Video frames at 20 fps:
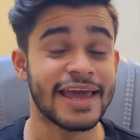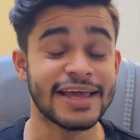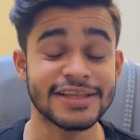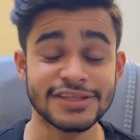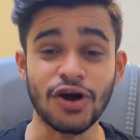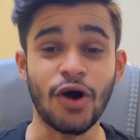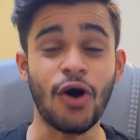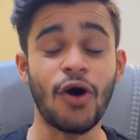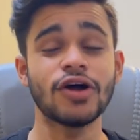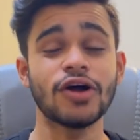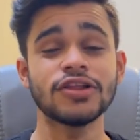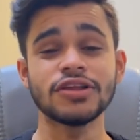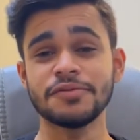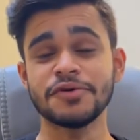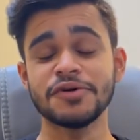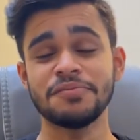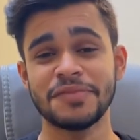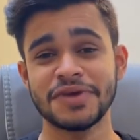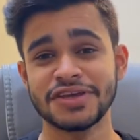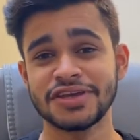It's all
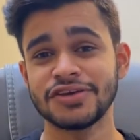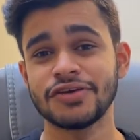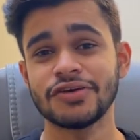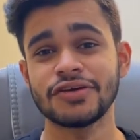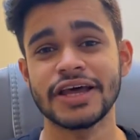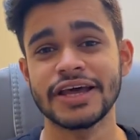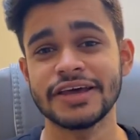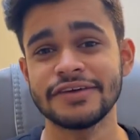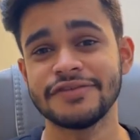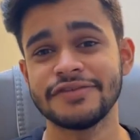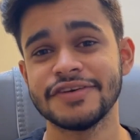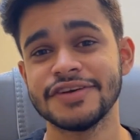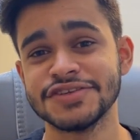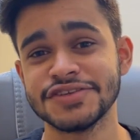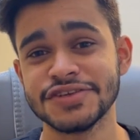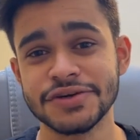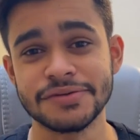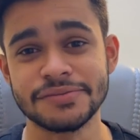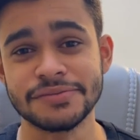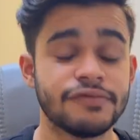about making your life
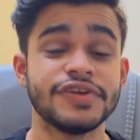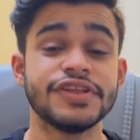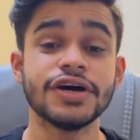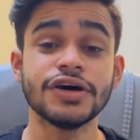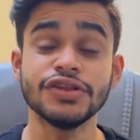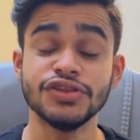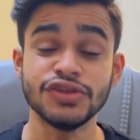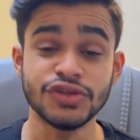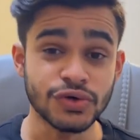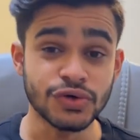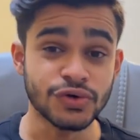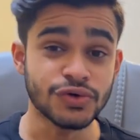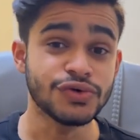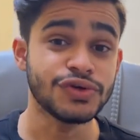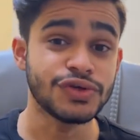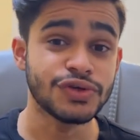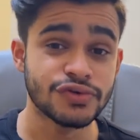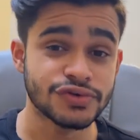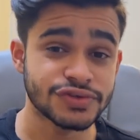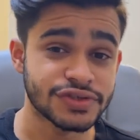easier. With a new
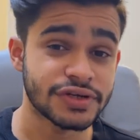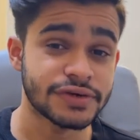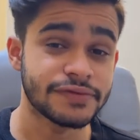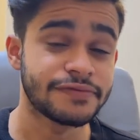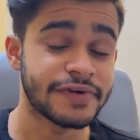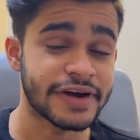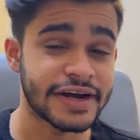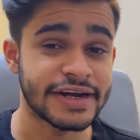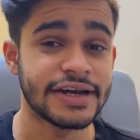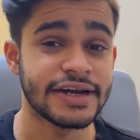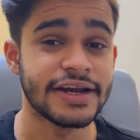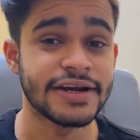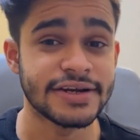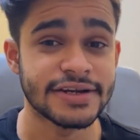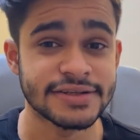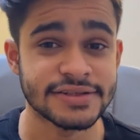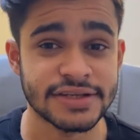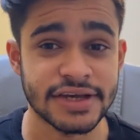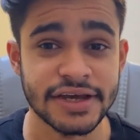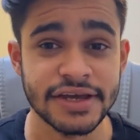user-friendly
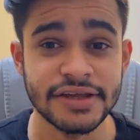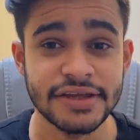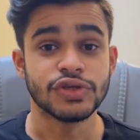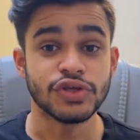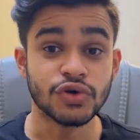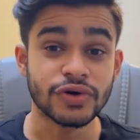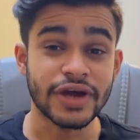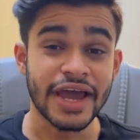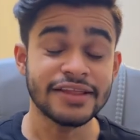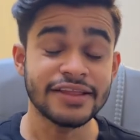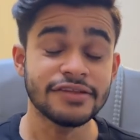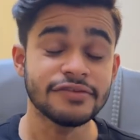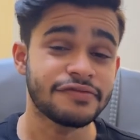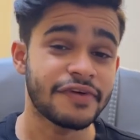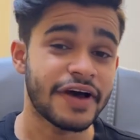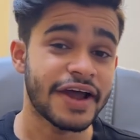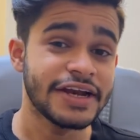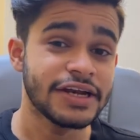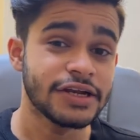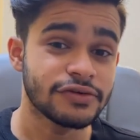design, you can
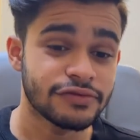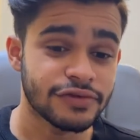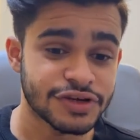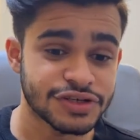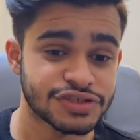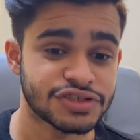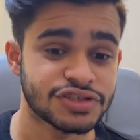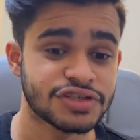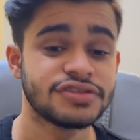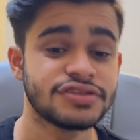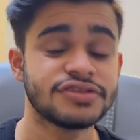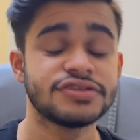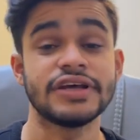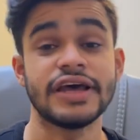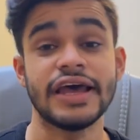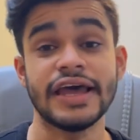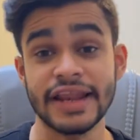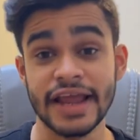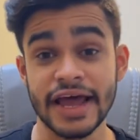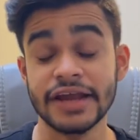find questions
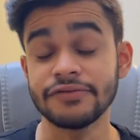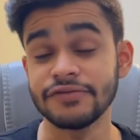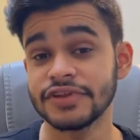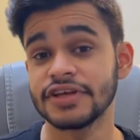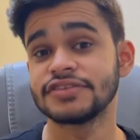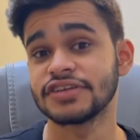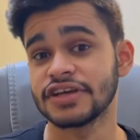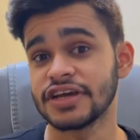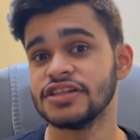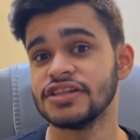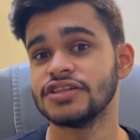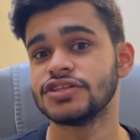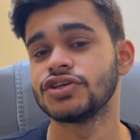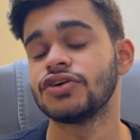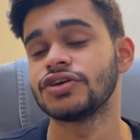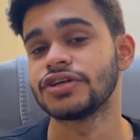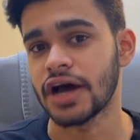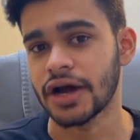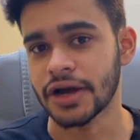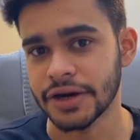aligned with the skills
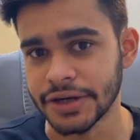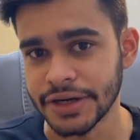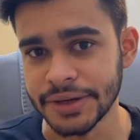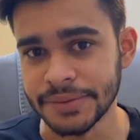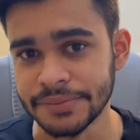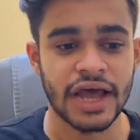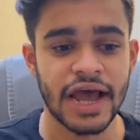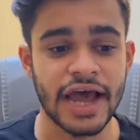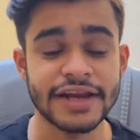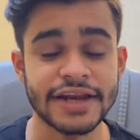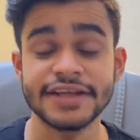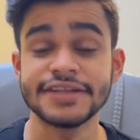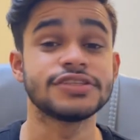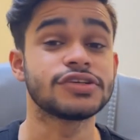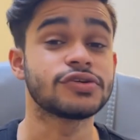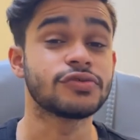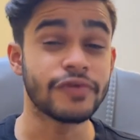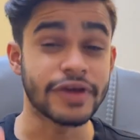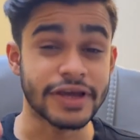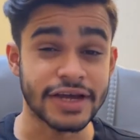you're targeting and it's
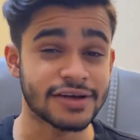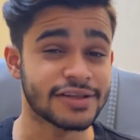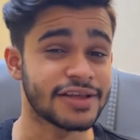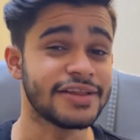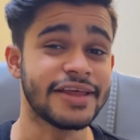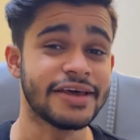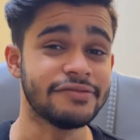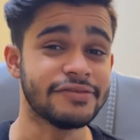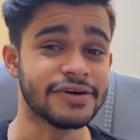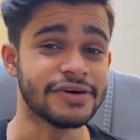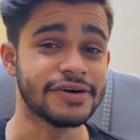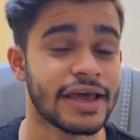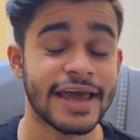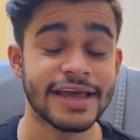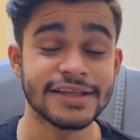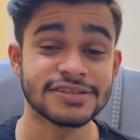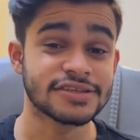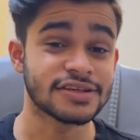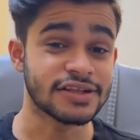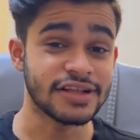quicker than ever.
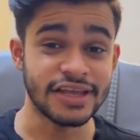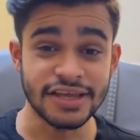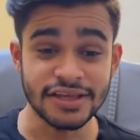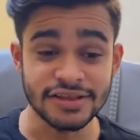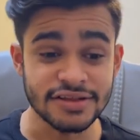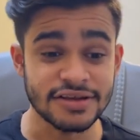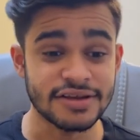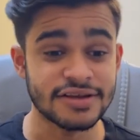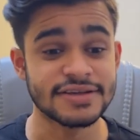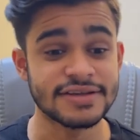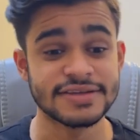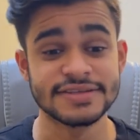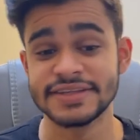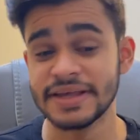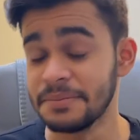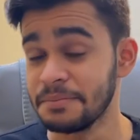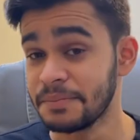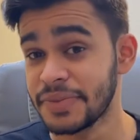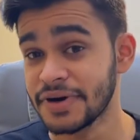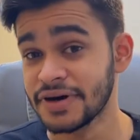It's clean,
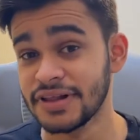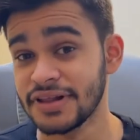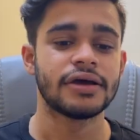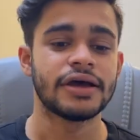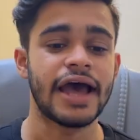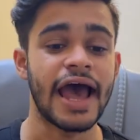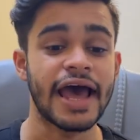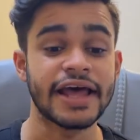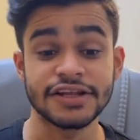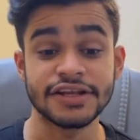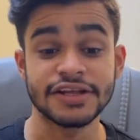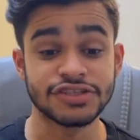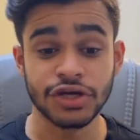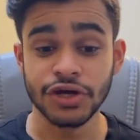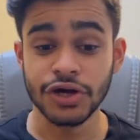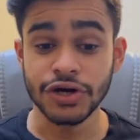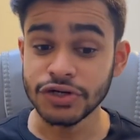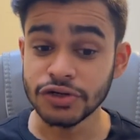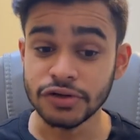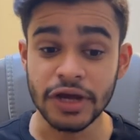simple and it's
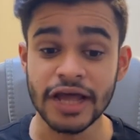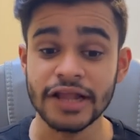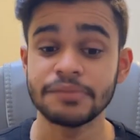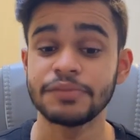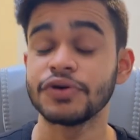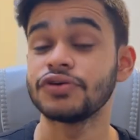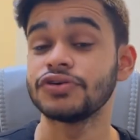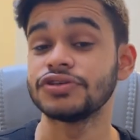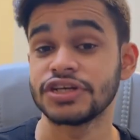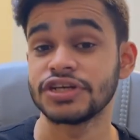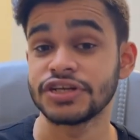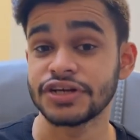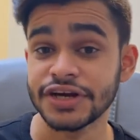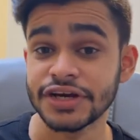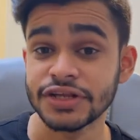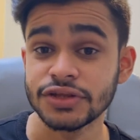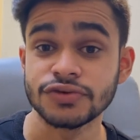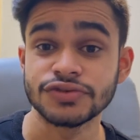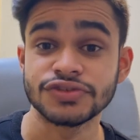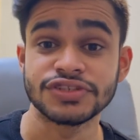here to help you
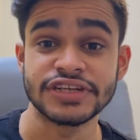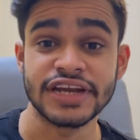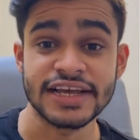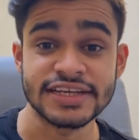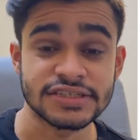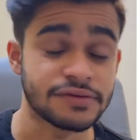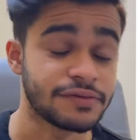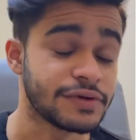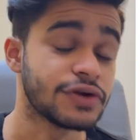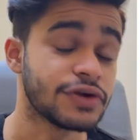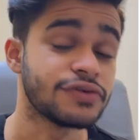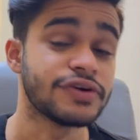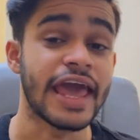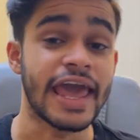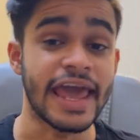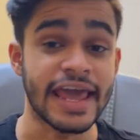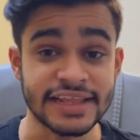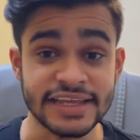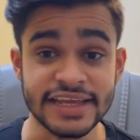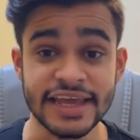generate those tests without
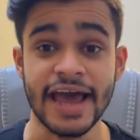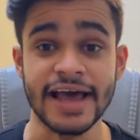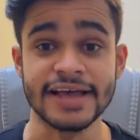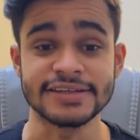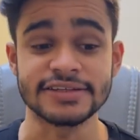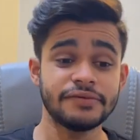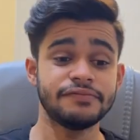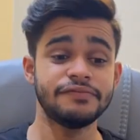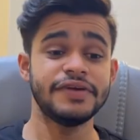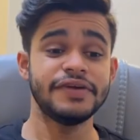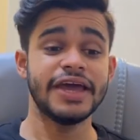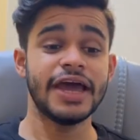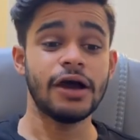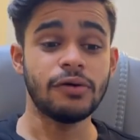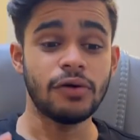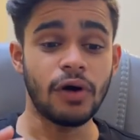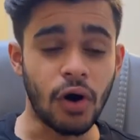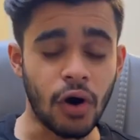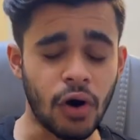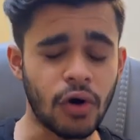any hassle. We
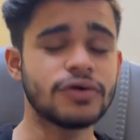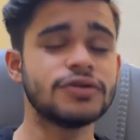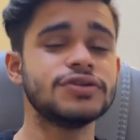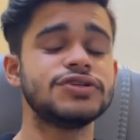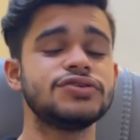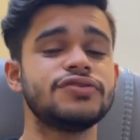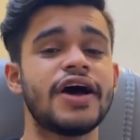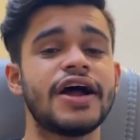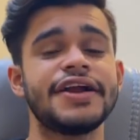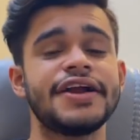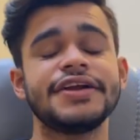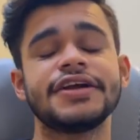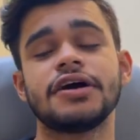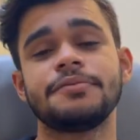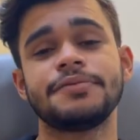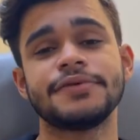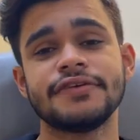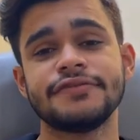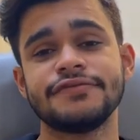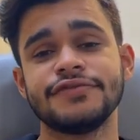have also added a
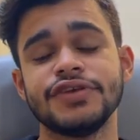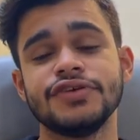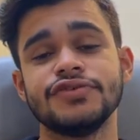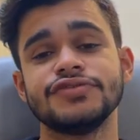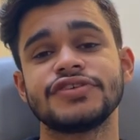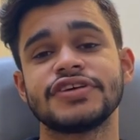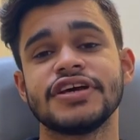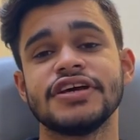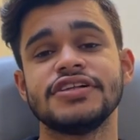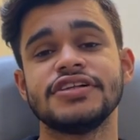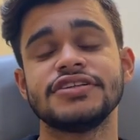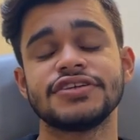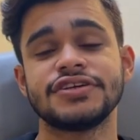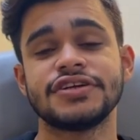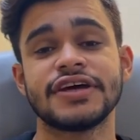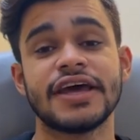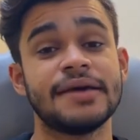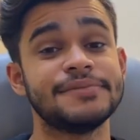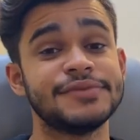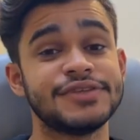couple of new skills under
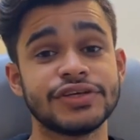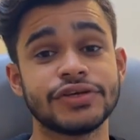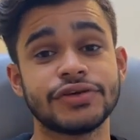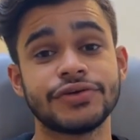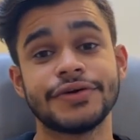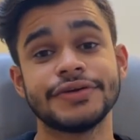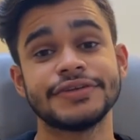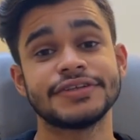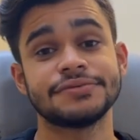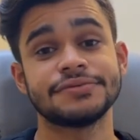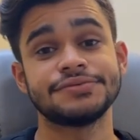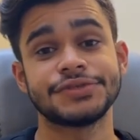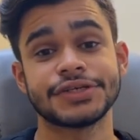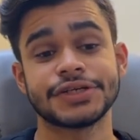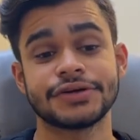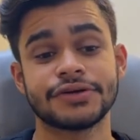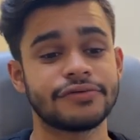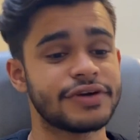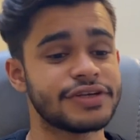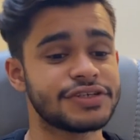MCQ and
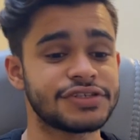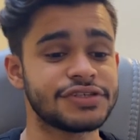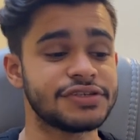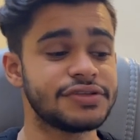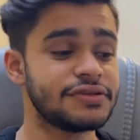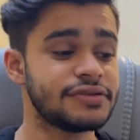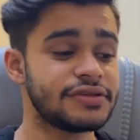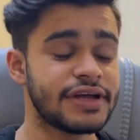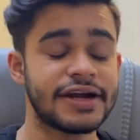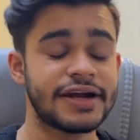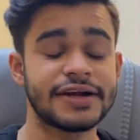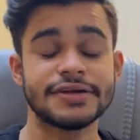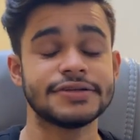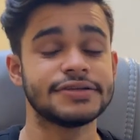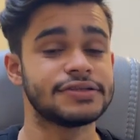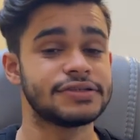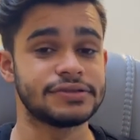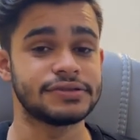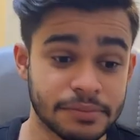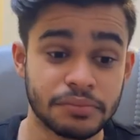subject question that
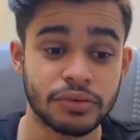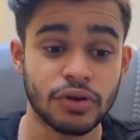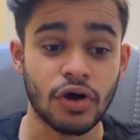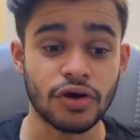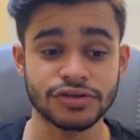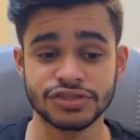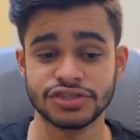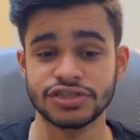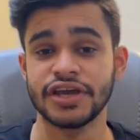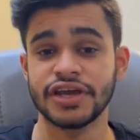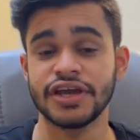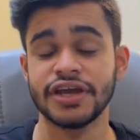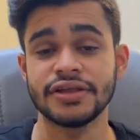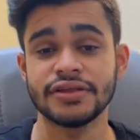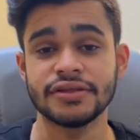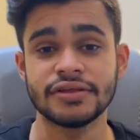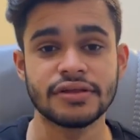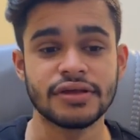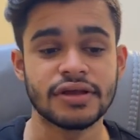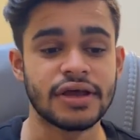is
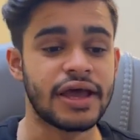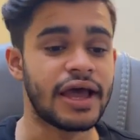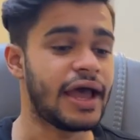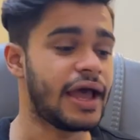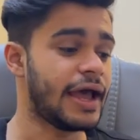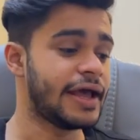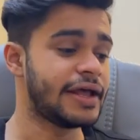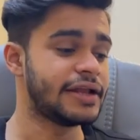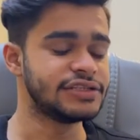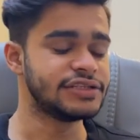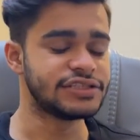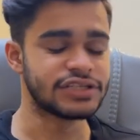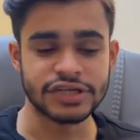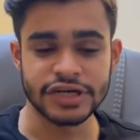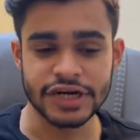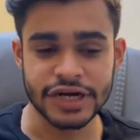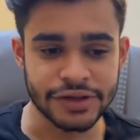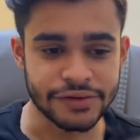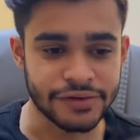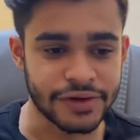blockchain and
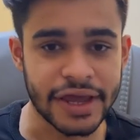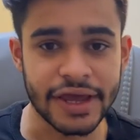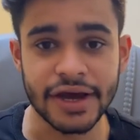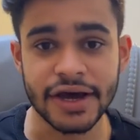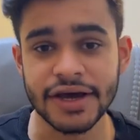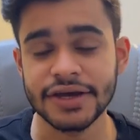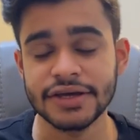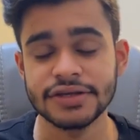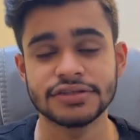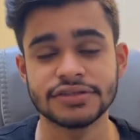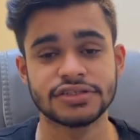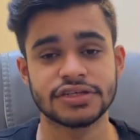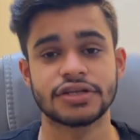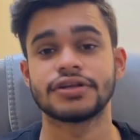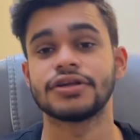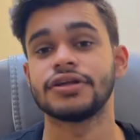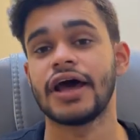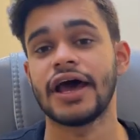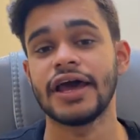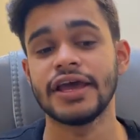generative AI,
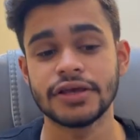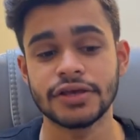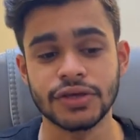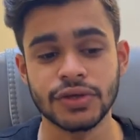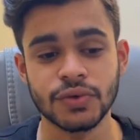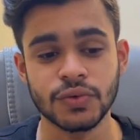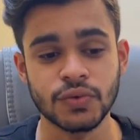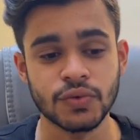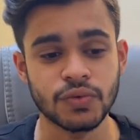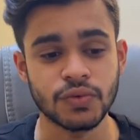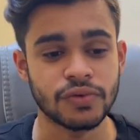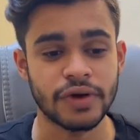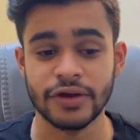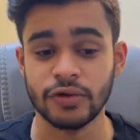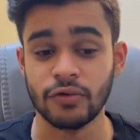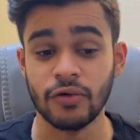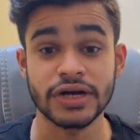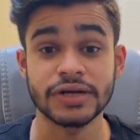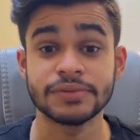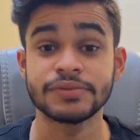general IQ,
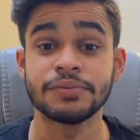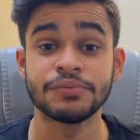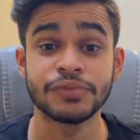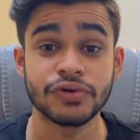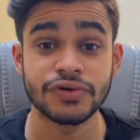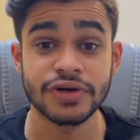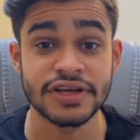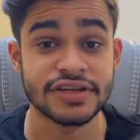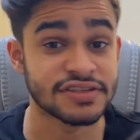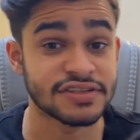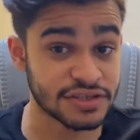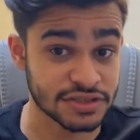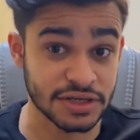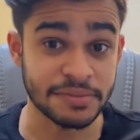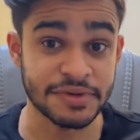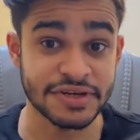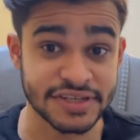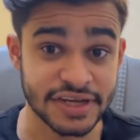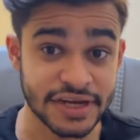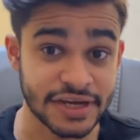quantum computing, system
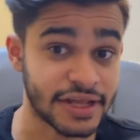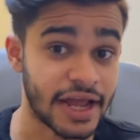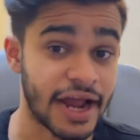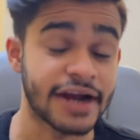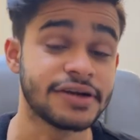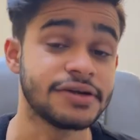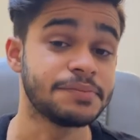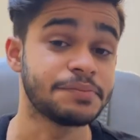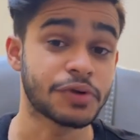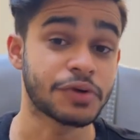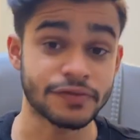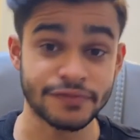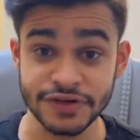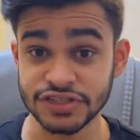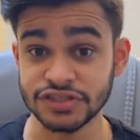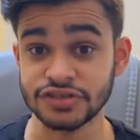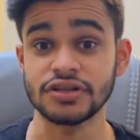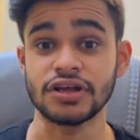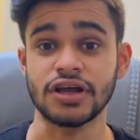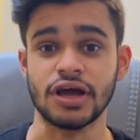design, and
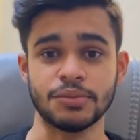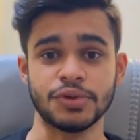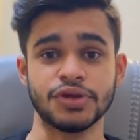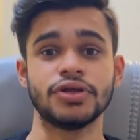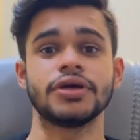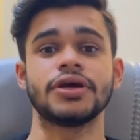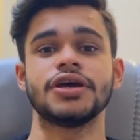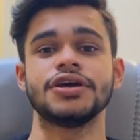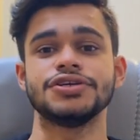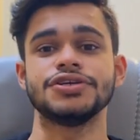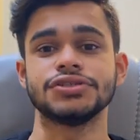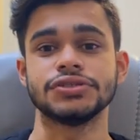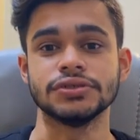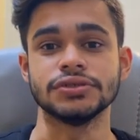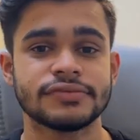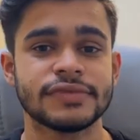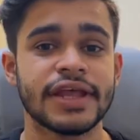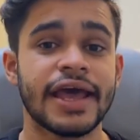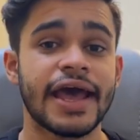professional communication.